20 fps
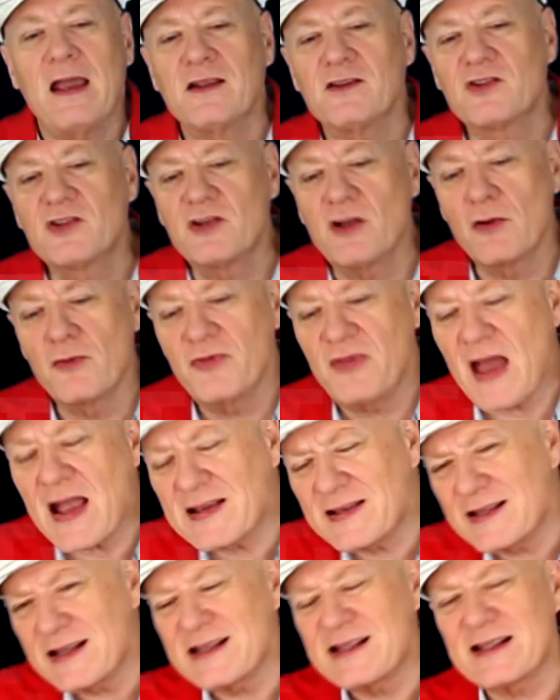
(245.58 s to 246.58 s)
And so
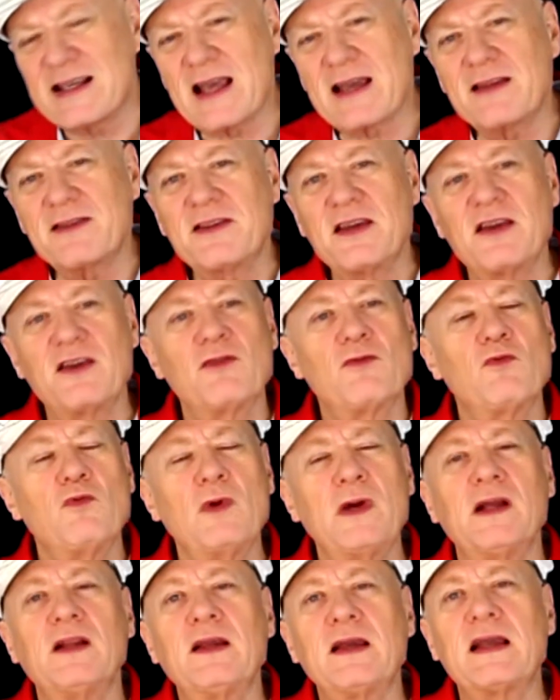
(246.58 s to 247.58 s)
that's the second thing you
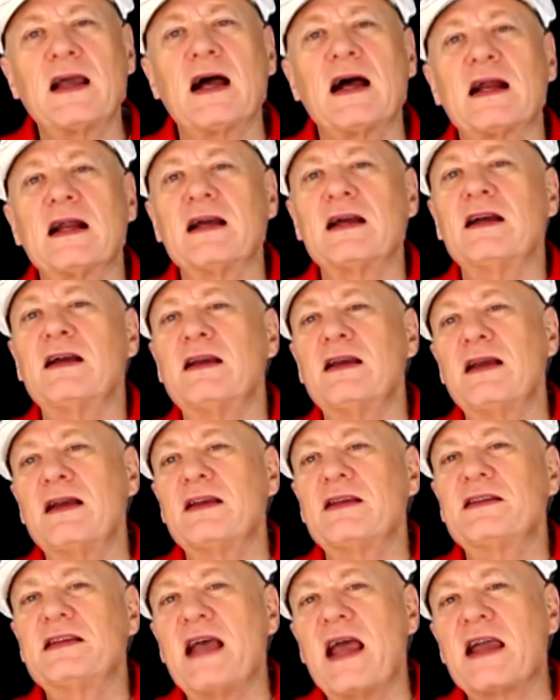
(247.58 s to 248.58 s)
really got
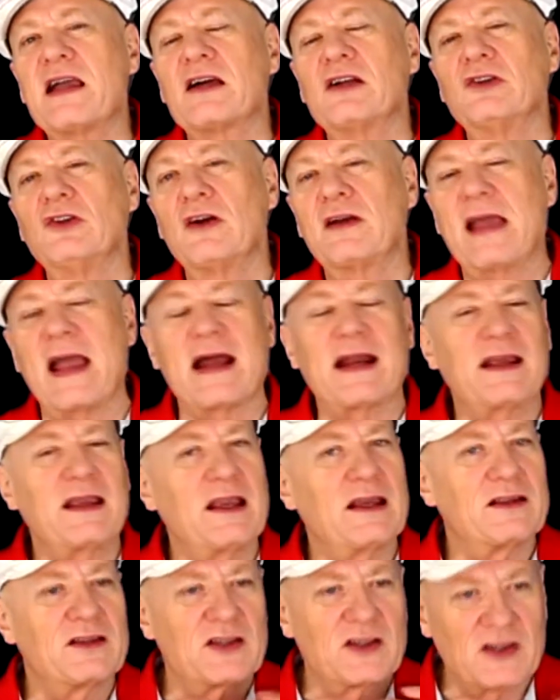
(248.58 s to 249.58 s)
to take a look at.
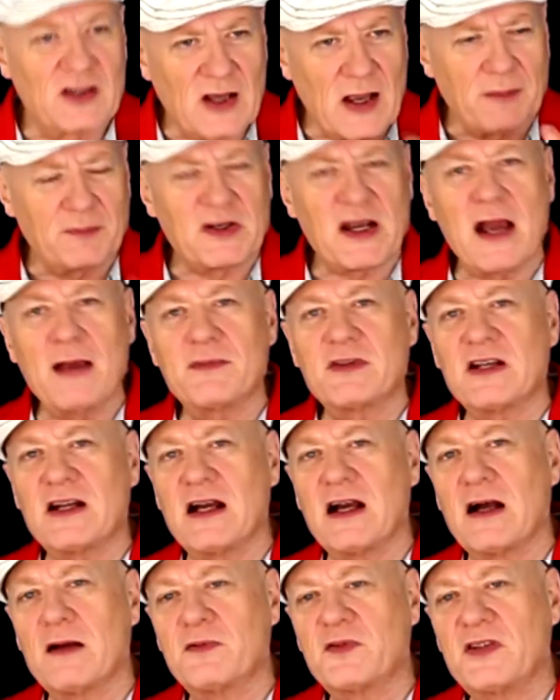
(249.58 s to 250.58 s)
Again, sometimes it
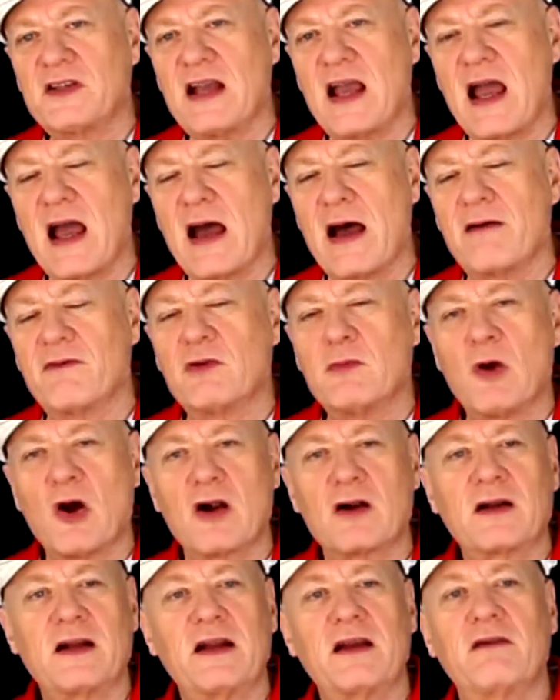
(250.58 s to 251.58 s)
helps to have a
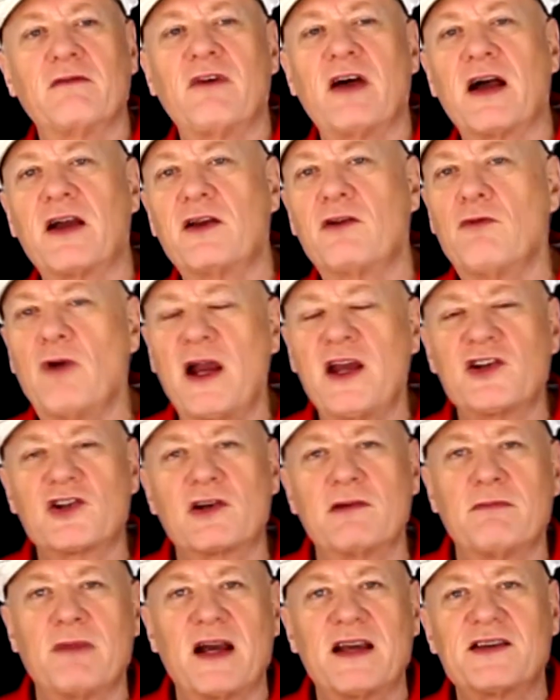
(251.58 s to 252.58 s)
marketing
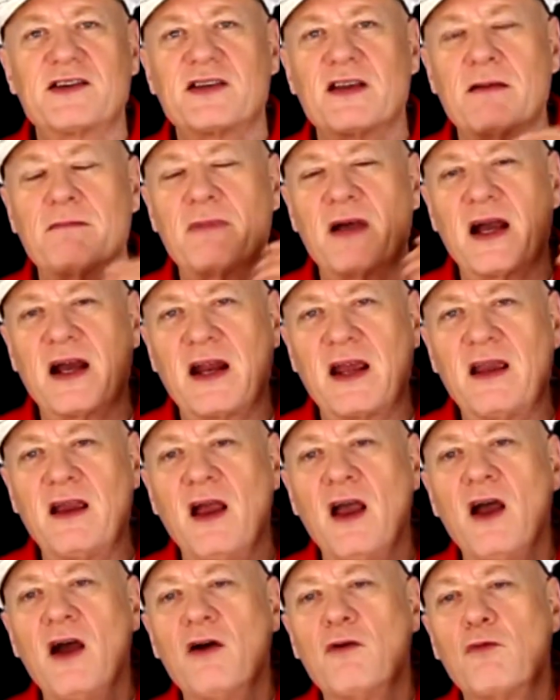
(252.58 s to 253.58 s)
evaluation by somebody
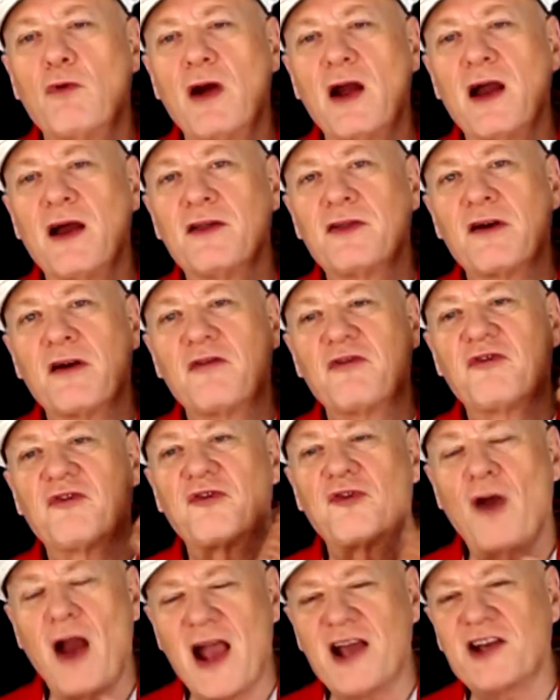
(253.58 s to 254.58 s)
with
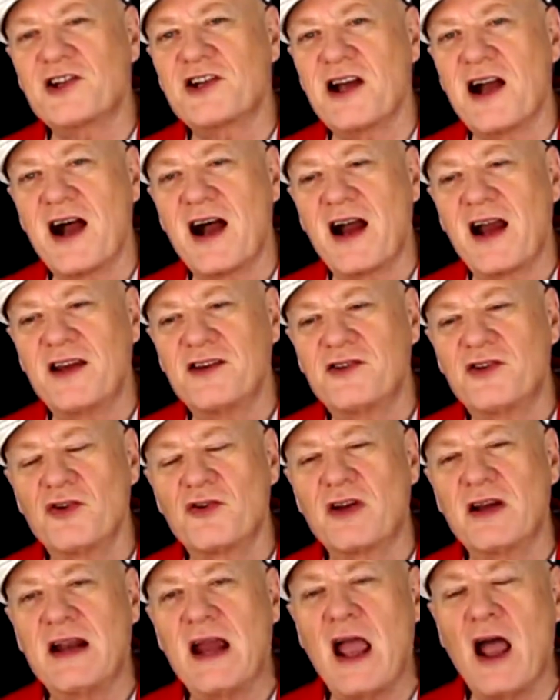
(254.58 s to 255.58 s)
fresh eyes who
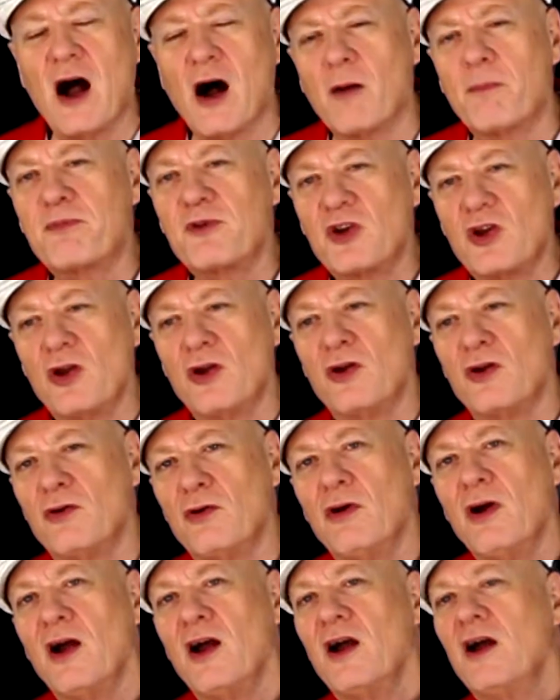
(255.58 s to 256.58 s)
can help
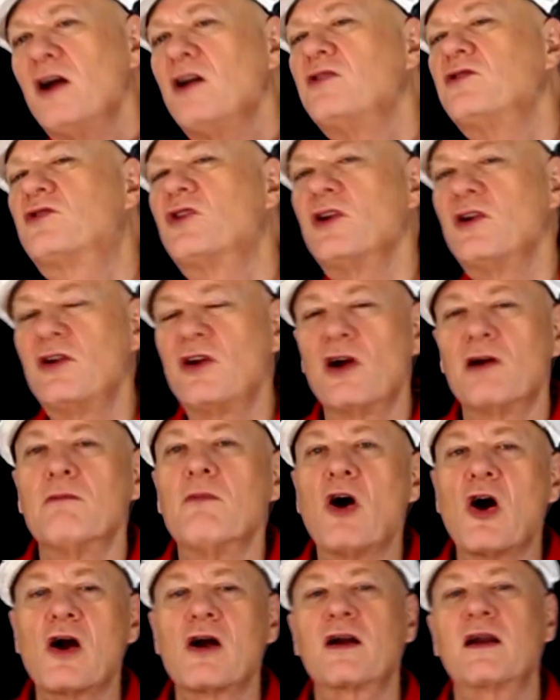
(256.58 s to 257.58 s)
you do your
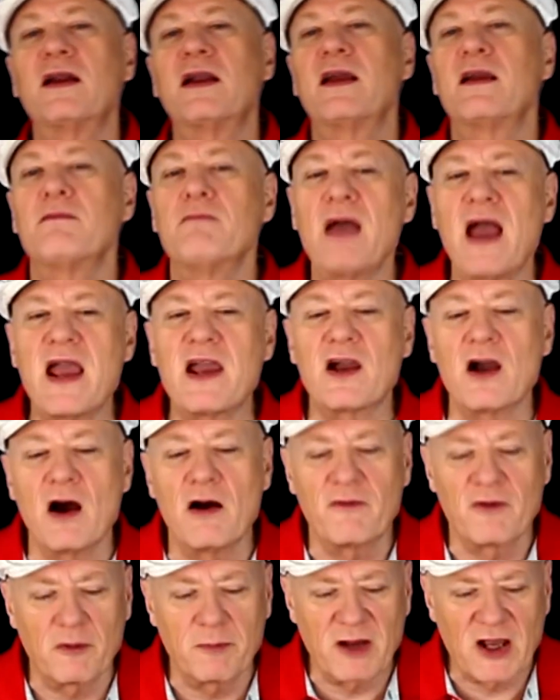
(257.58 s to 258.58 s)
marketing
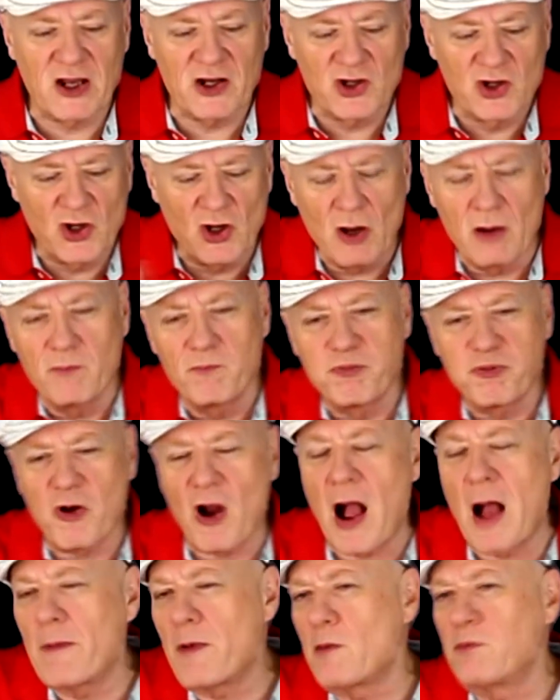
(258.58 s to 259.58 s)
makeover because you
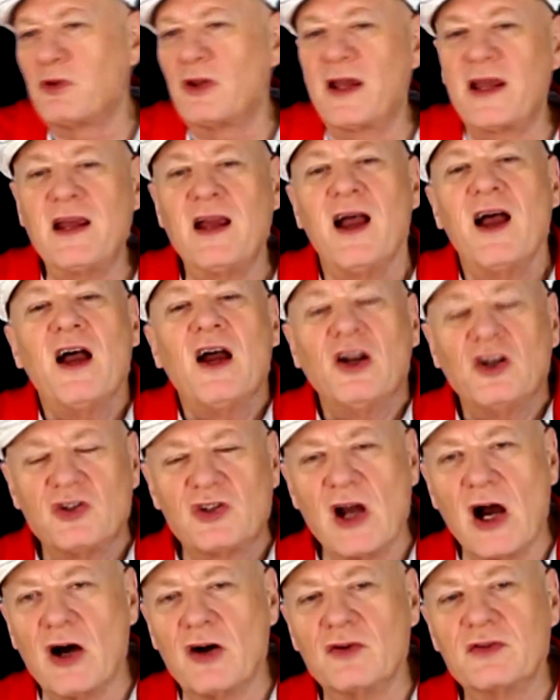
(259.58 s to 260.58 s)
probably
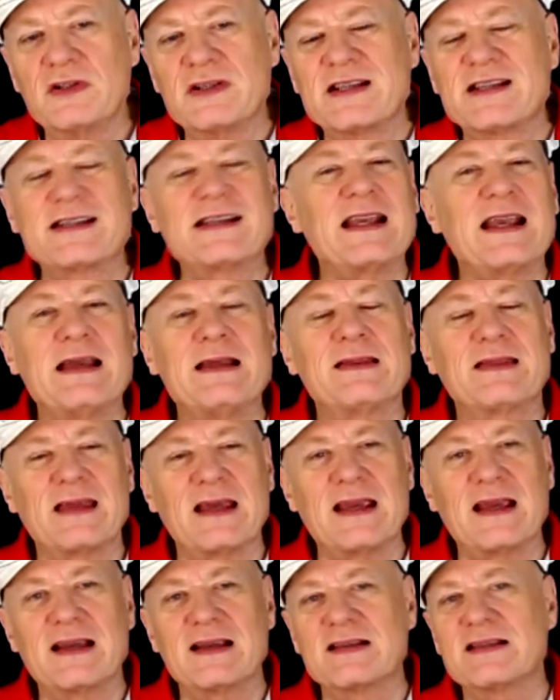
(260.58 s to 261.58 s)
don't see
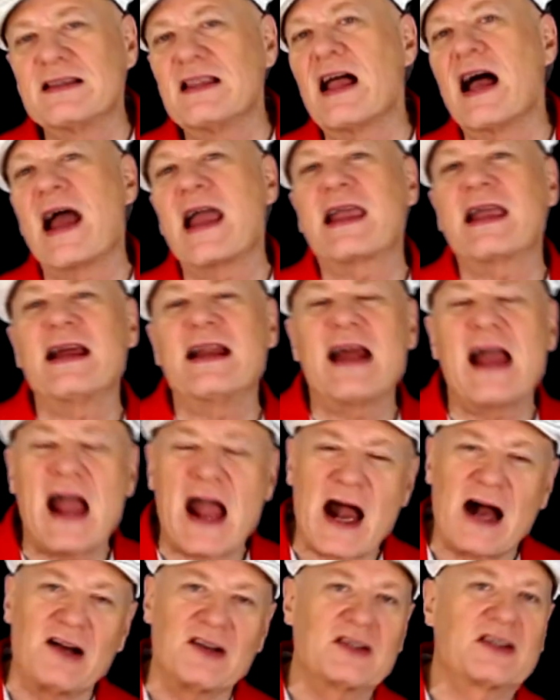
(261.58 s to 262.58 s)
things like an
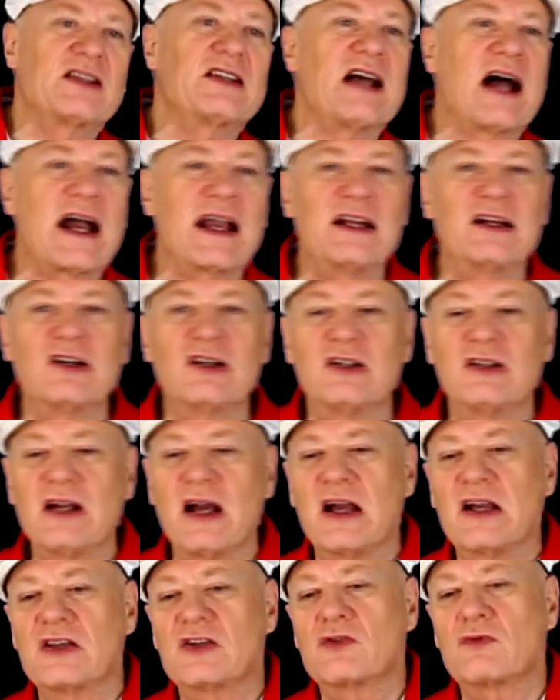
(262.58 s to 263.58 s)
outsider
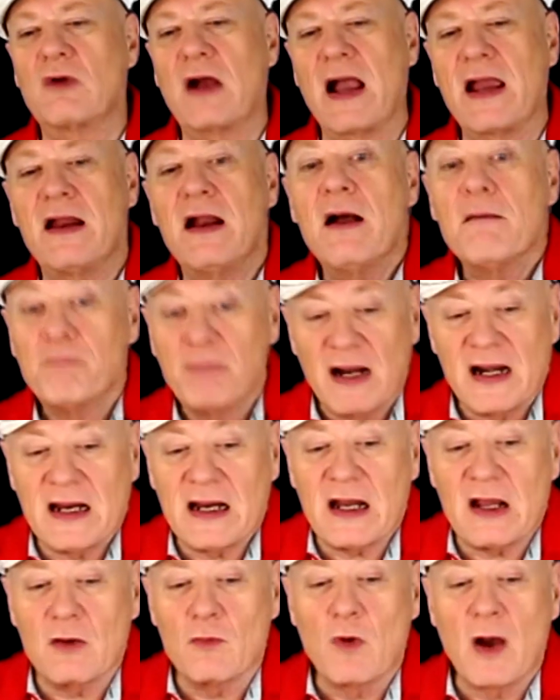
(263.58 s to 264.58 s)
does, right? But
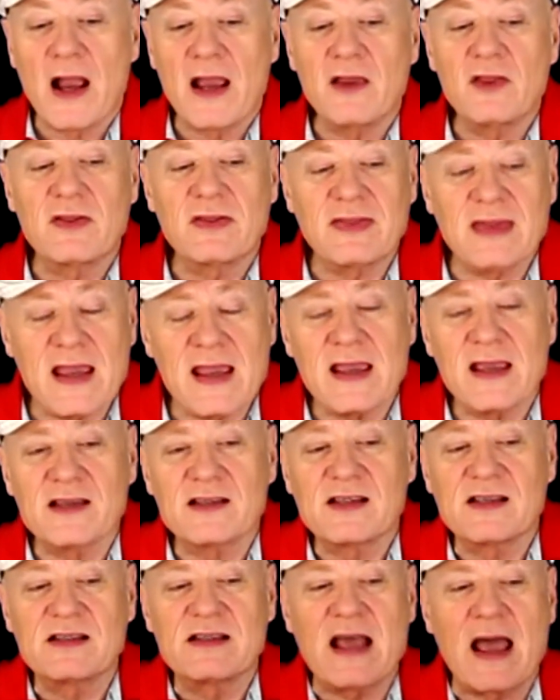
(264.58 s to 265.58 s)
anyway, the thing
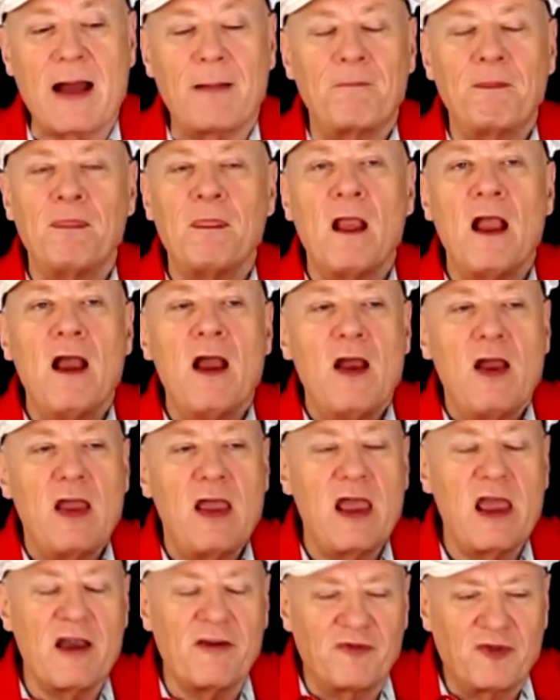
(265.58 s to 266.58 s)
is that
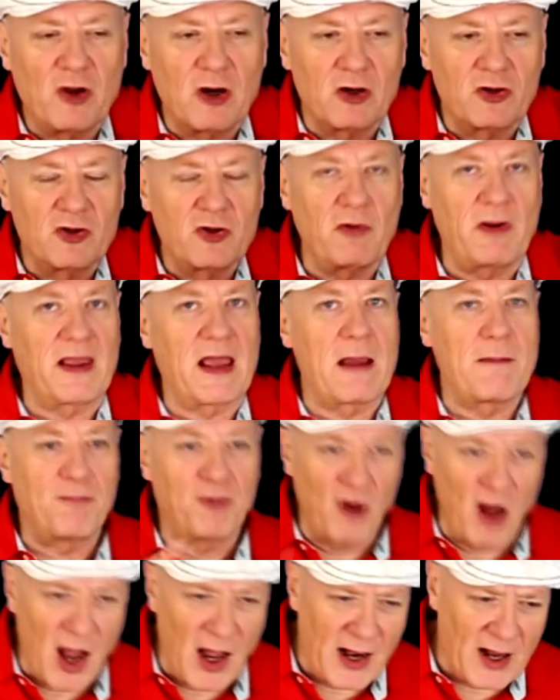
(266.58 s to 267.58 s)
if you're doing a
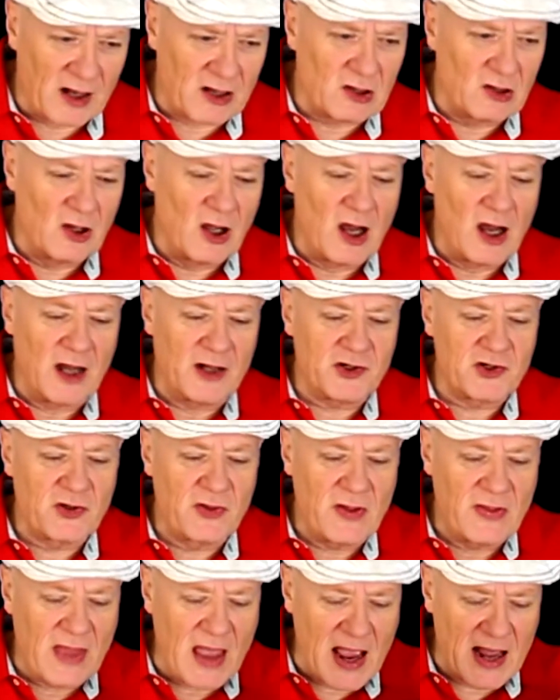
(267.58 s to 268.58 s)
product launch,
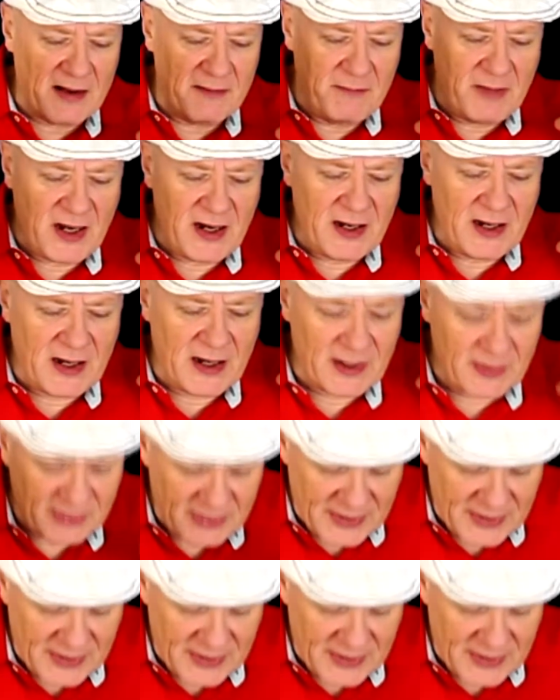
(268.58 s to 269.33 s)
then that immediate